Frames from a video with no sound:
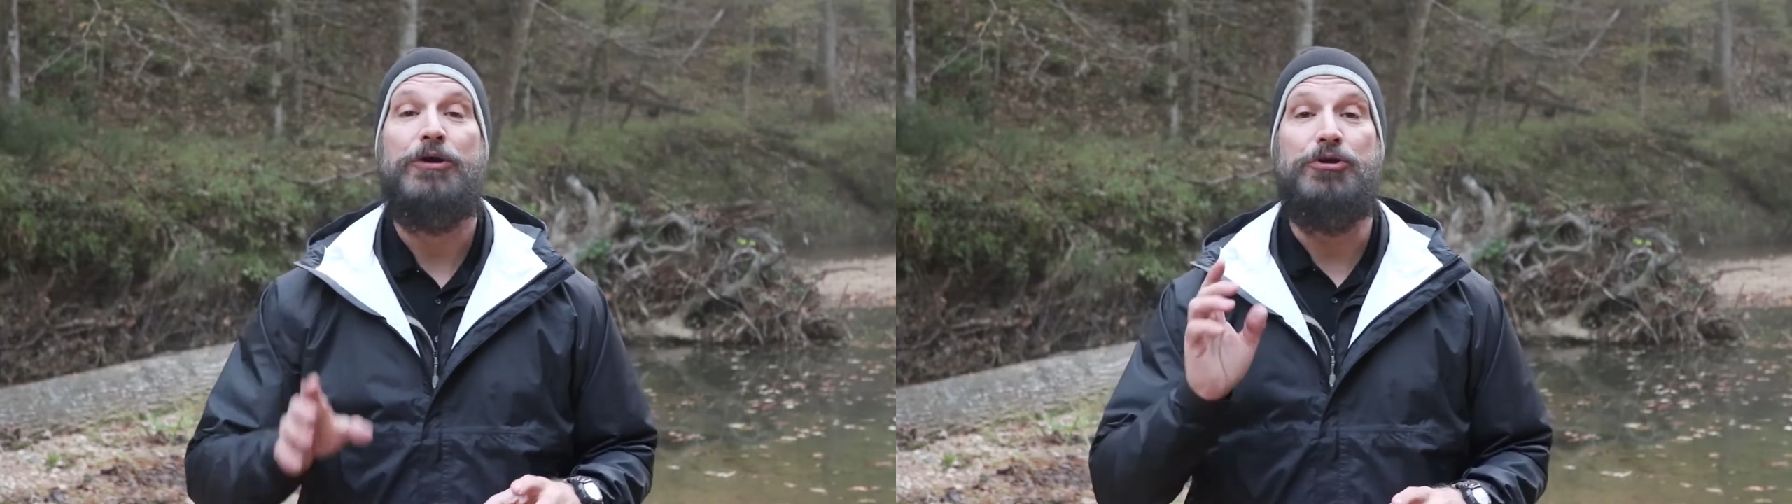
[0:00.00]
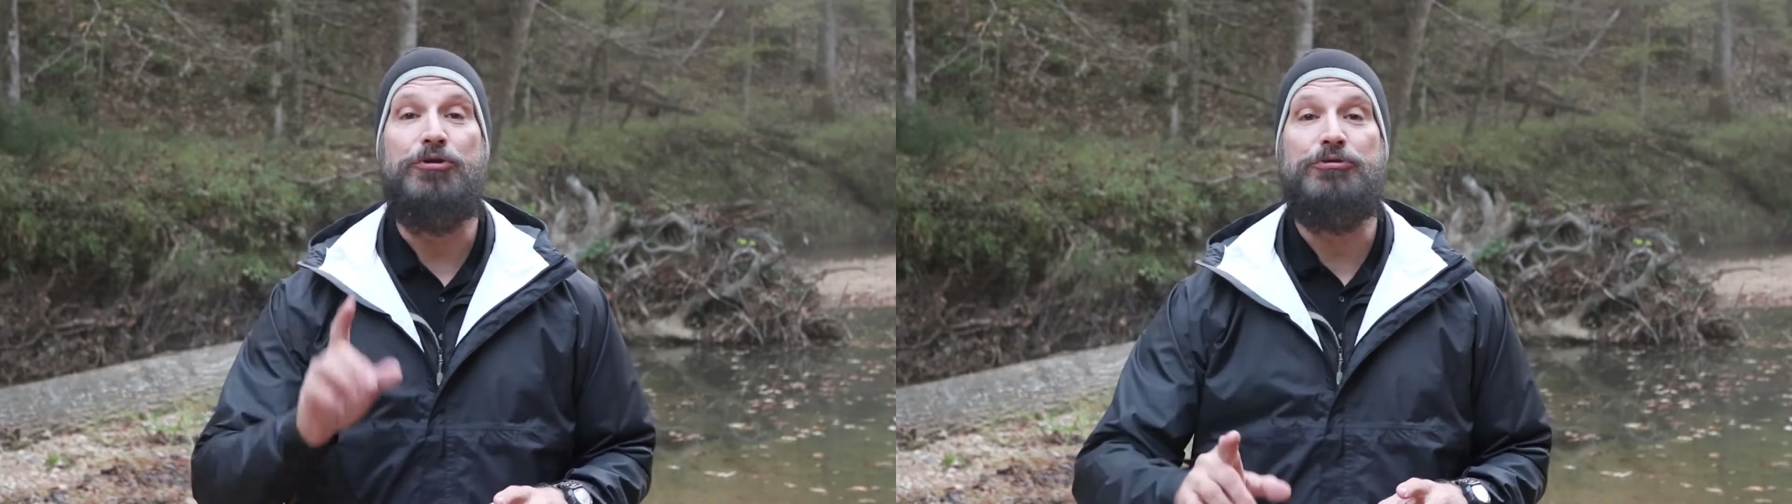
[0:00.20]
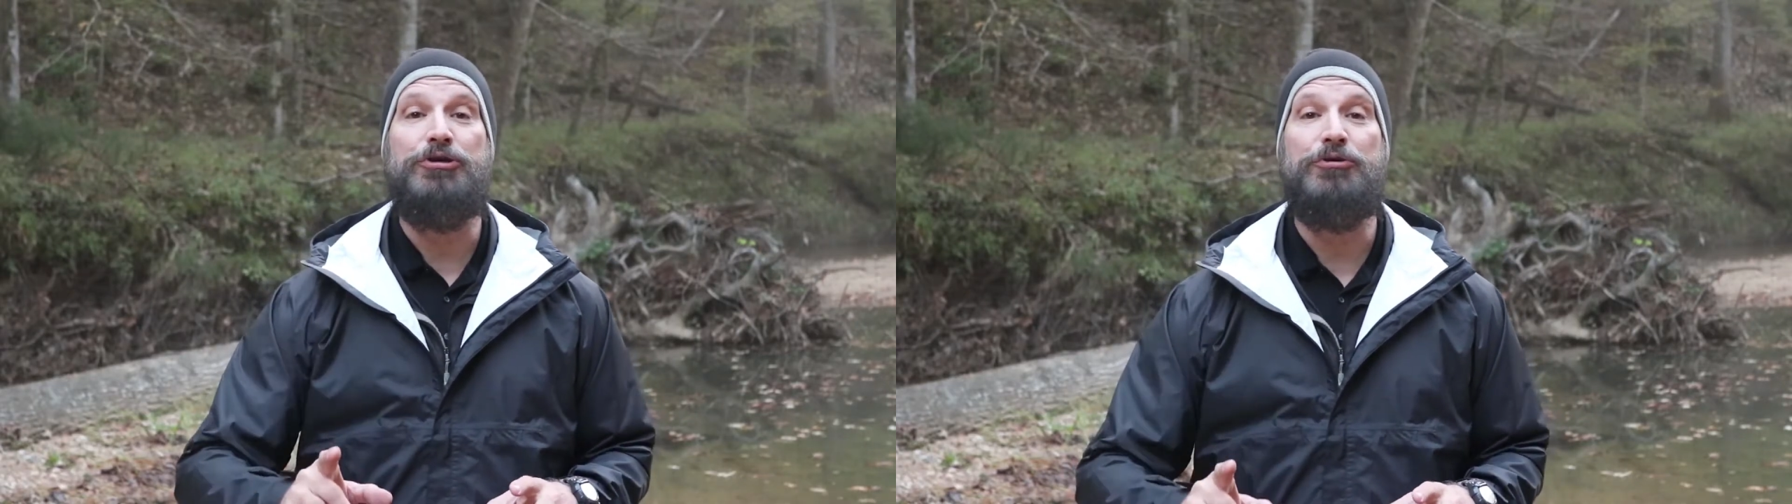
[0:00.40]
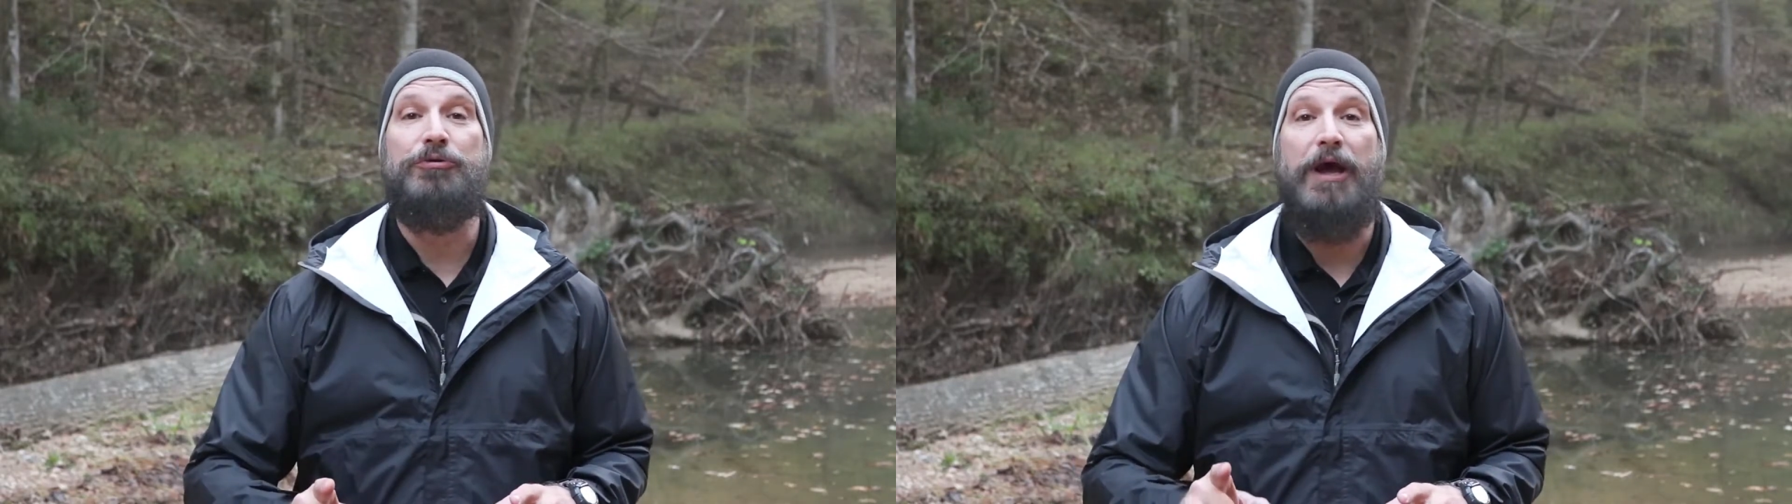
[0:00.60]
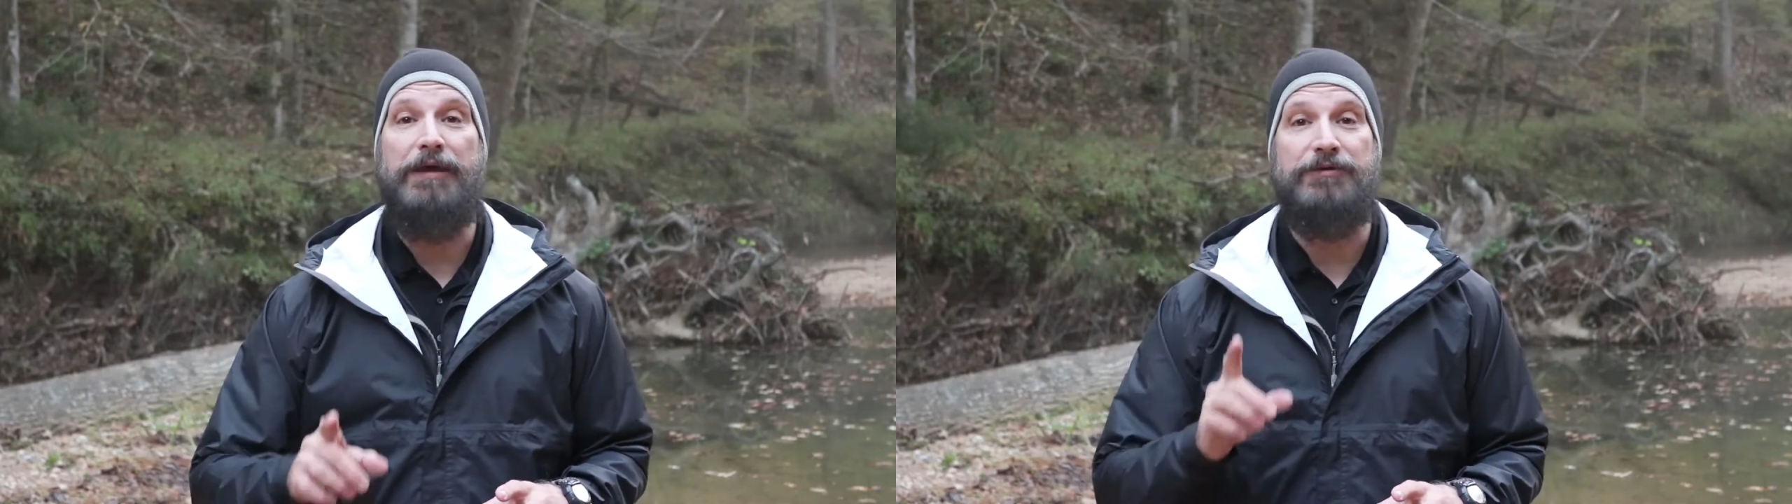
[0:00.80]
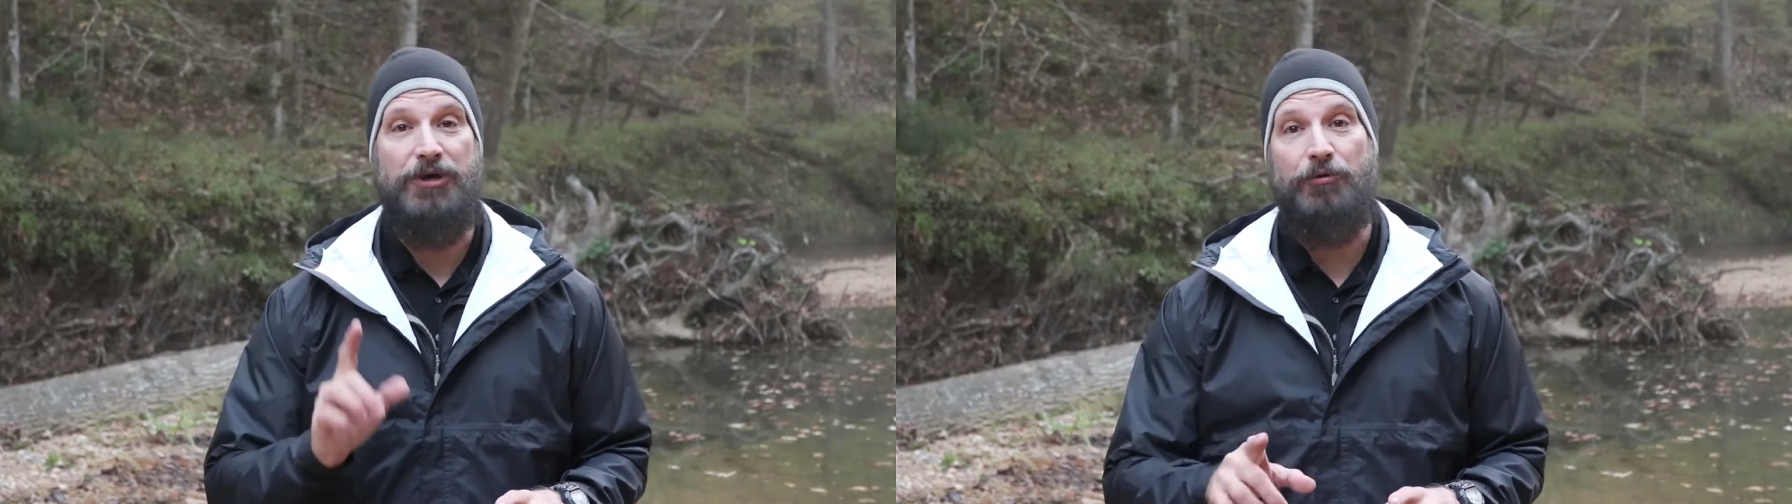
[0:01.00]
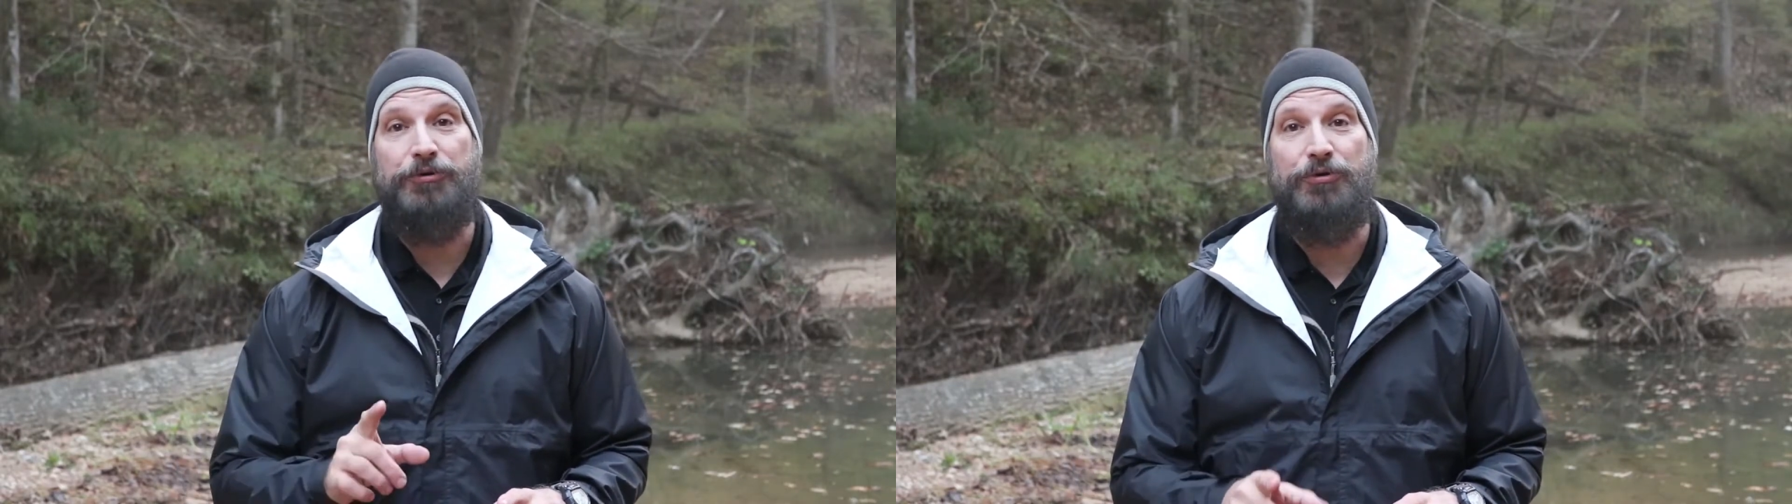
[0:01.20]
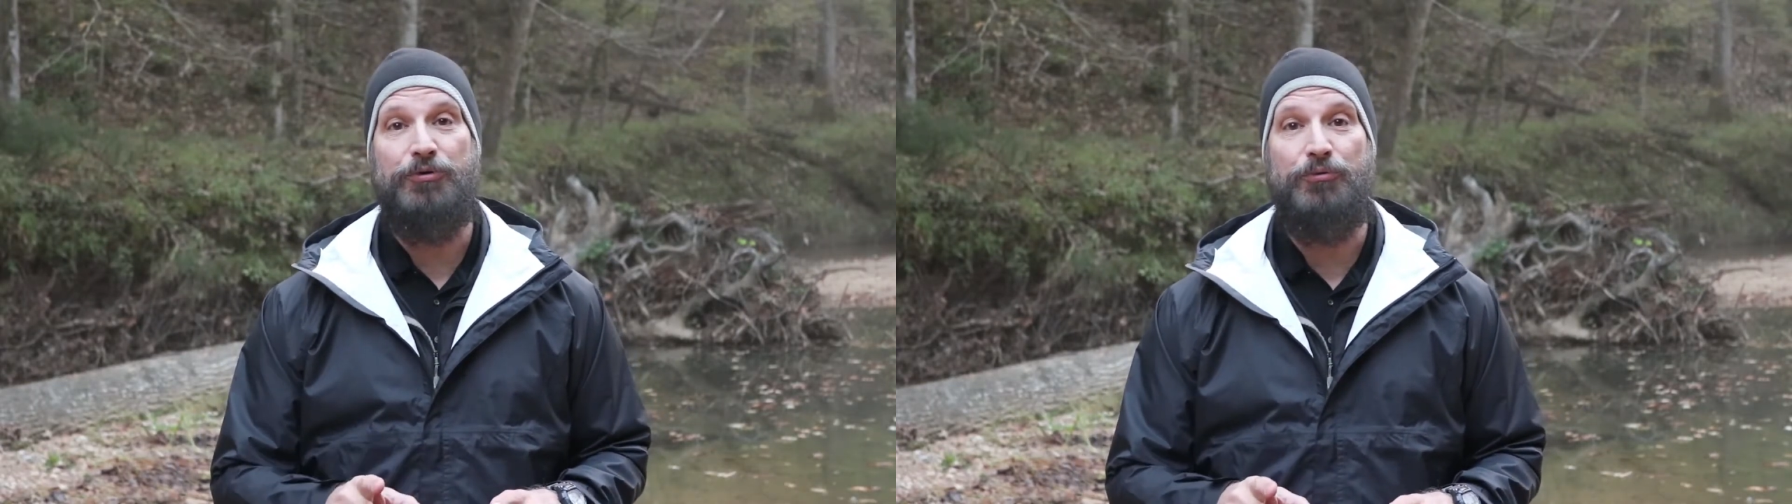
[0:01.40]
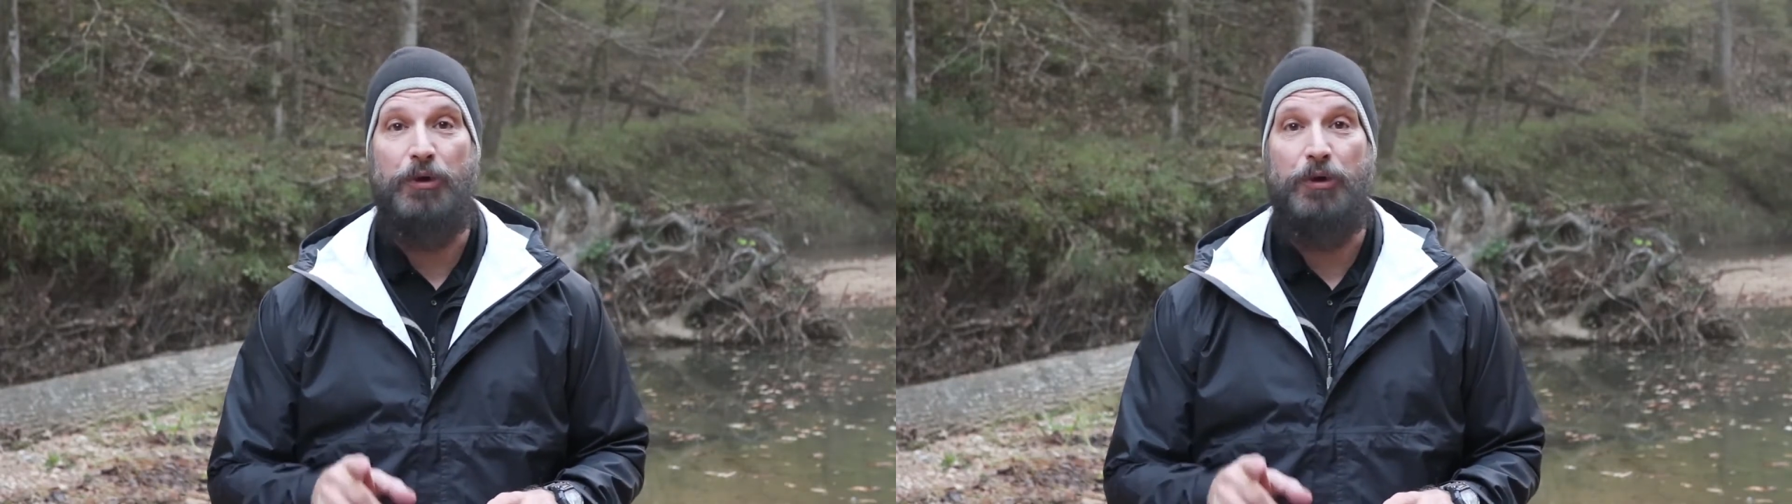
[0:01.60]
You do and don't do